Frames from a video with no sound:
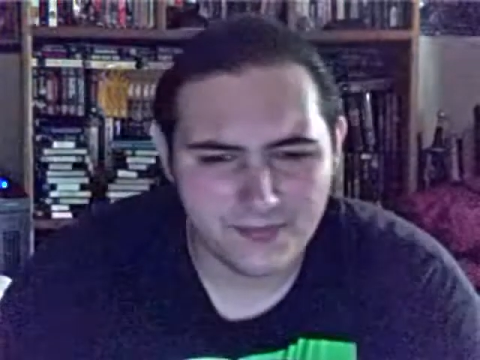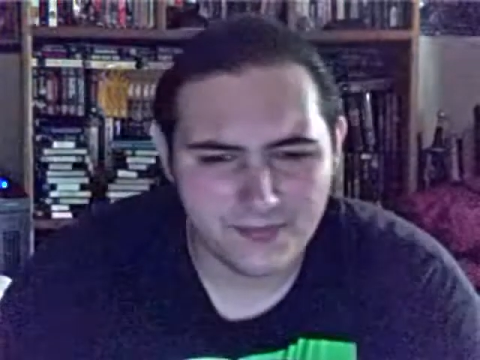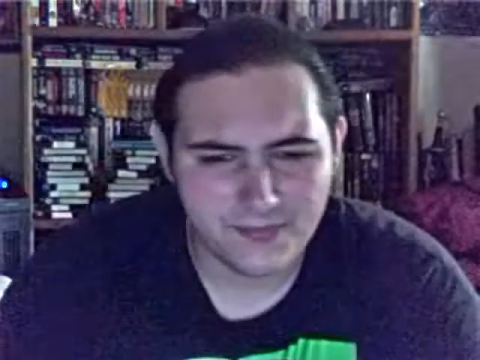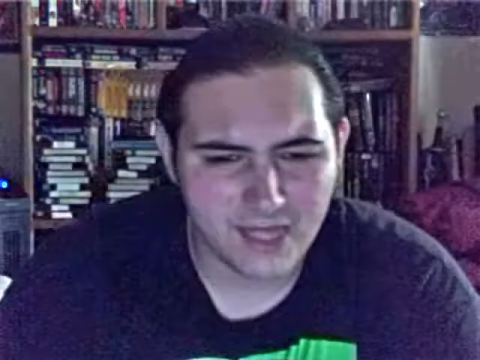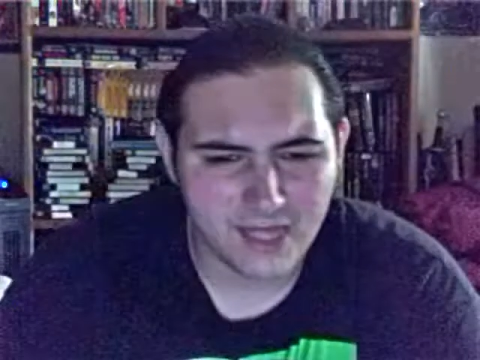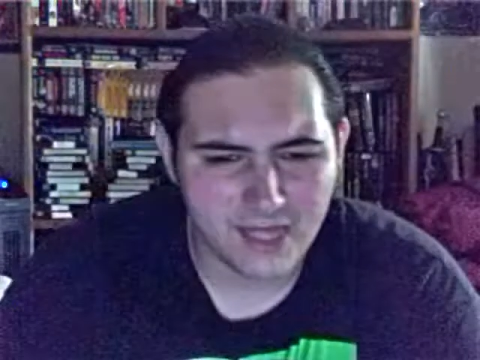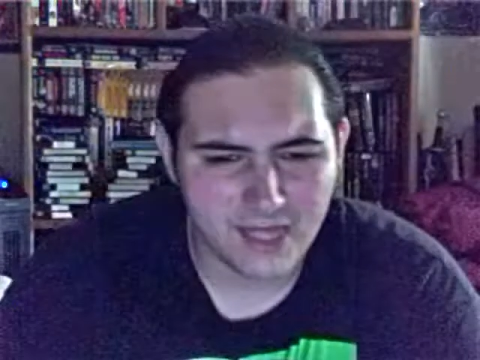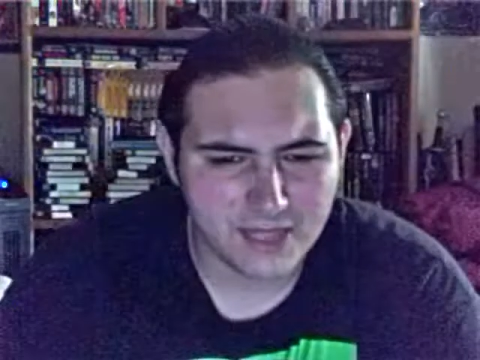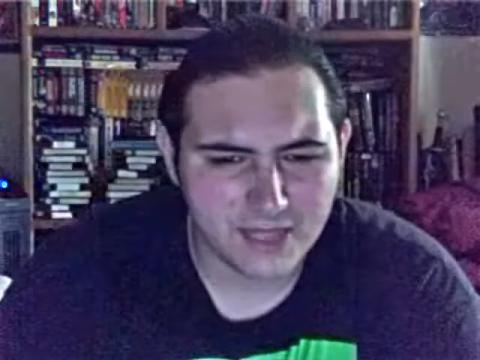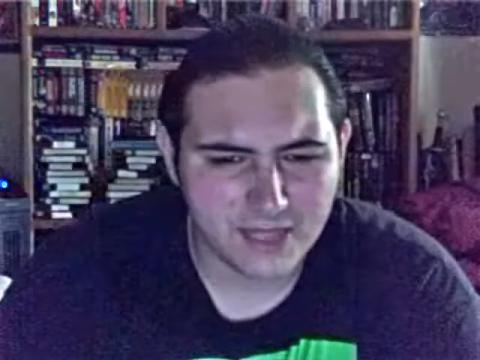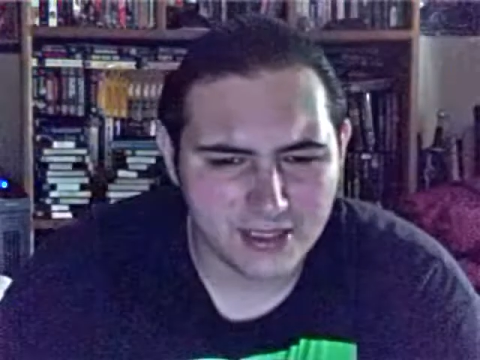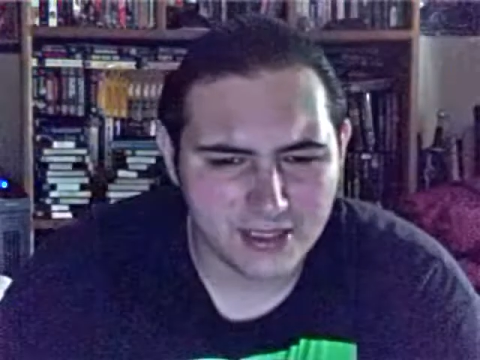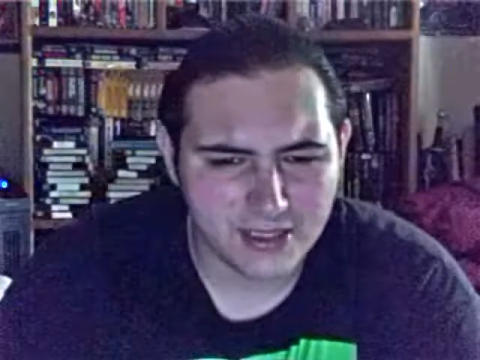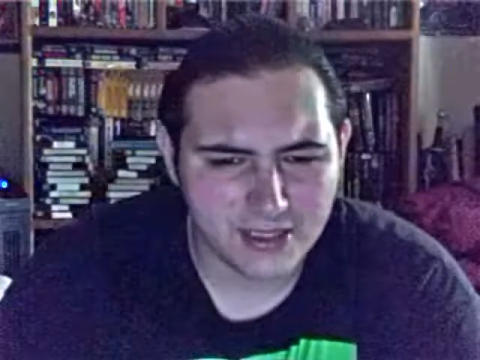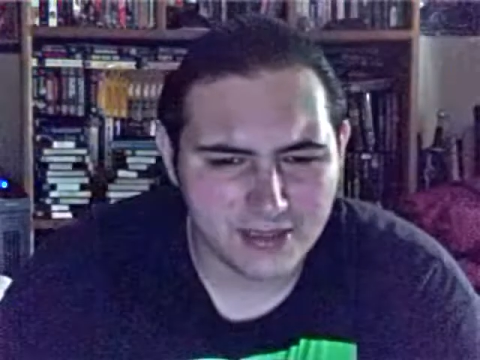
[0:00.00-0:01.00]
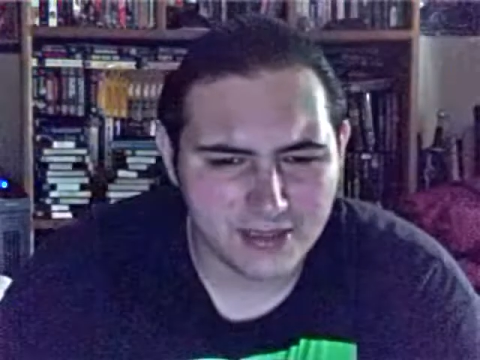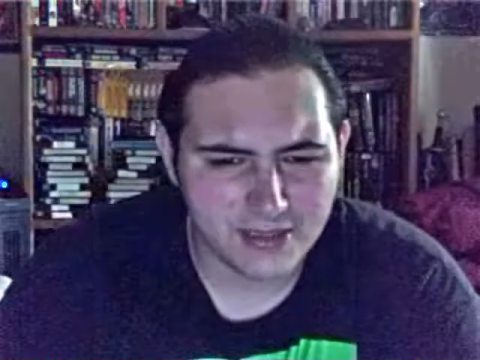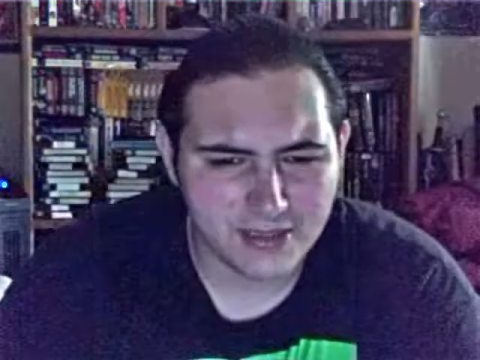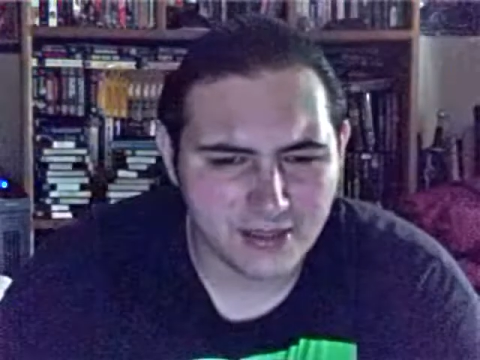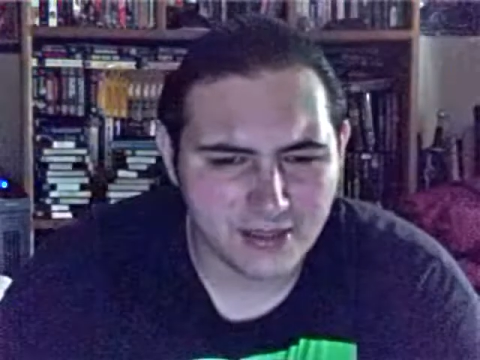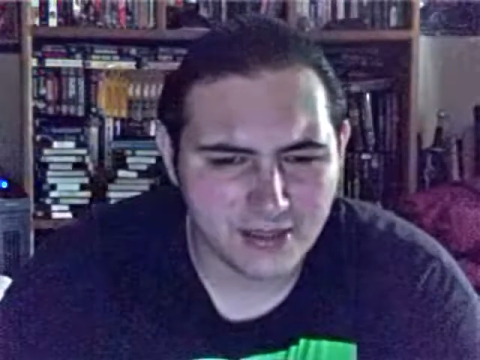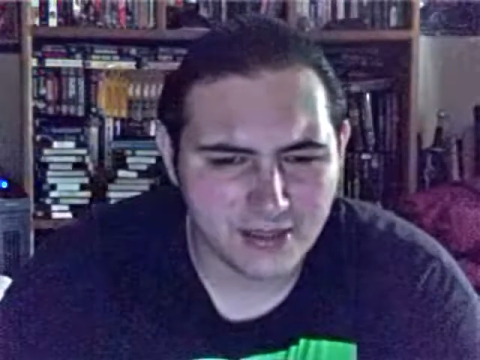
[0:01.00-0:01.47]
I'm checking to see if I
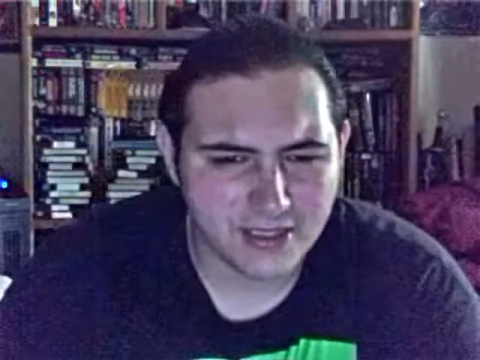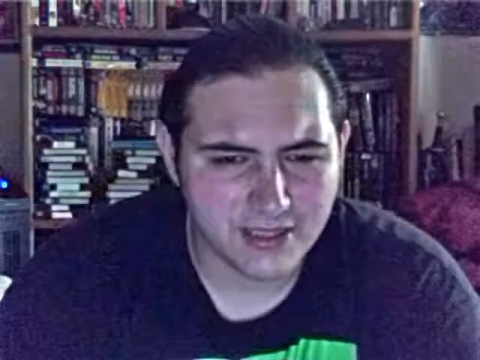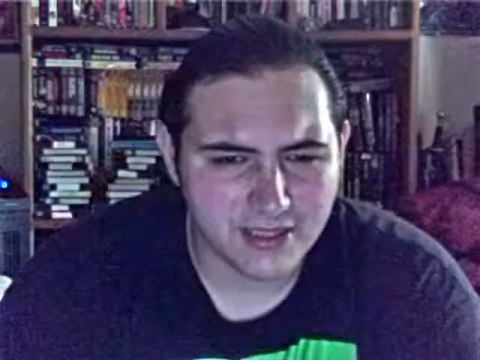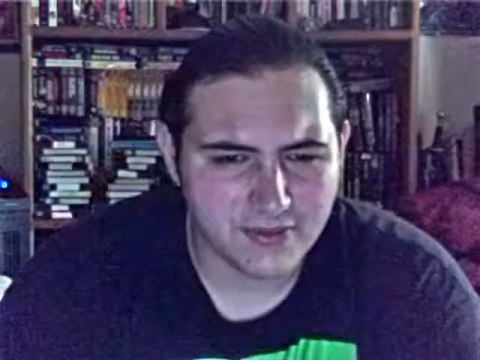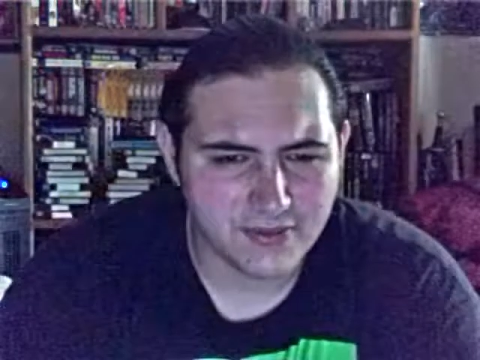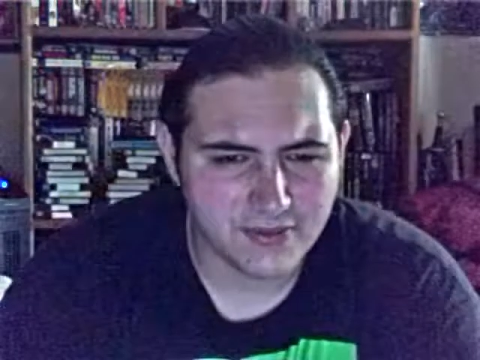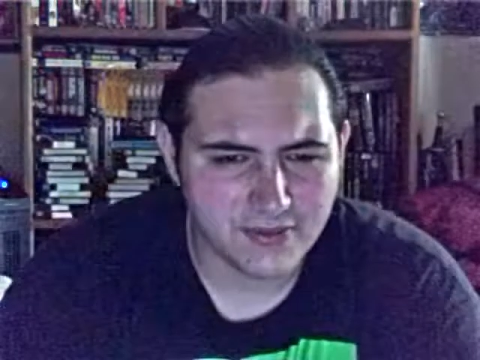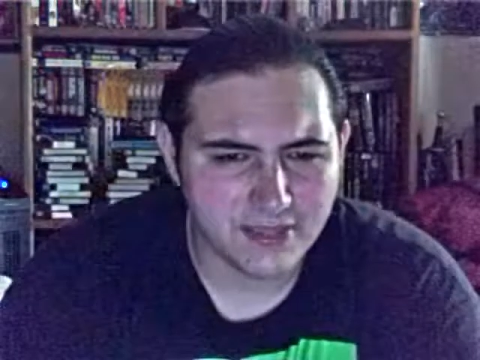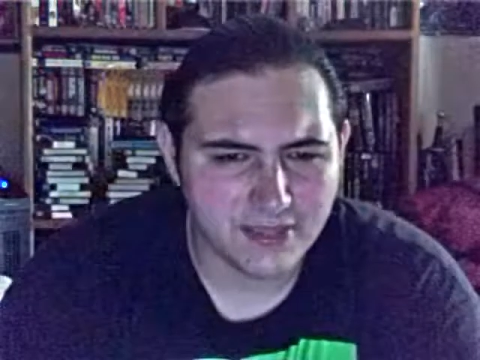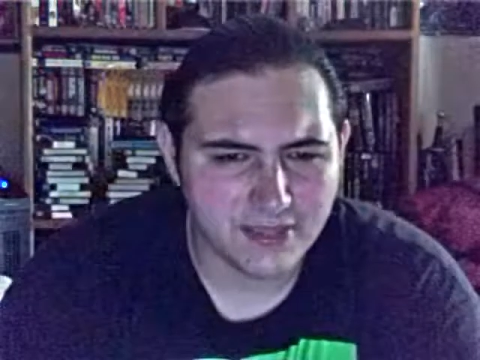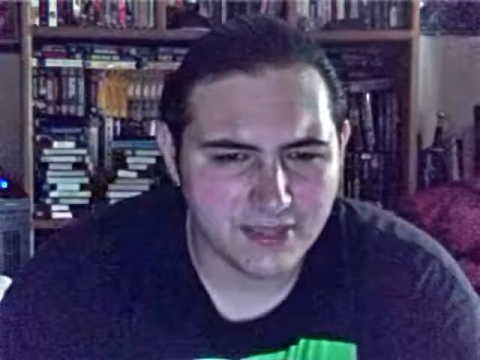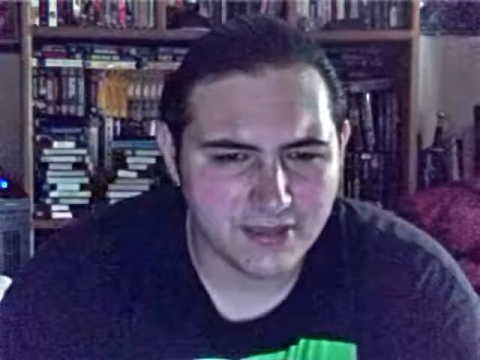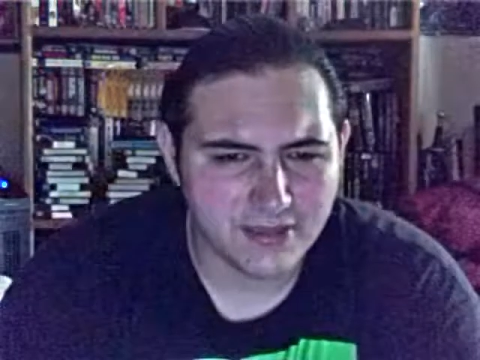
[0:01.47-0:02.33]
recognize him from anything, but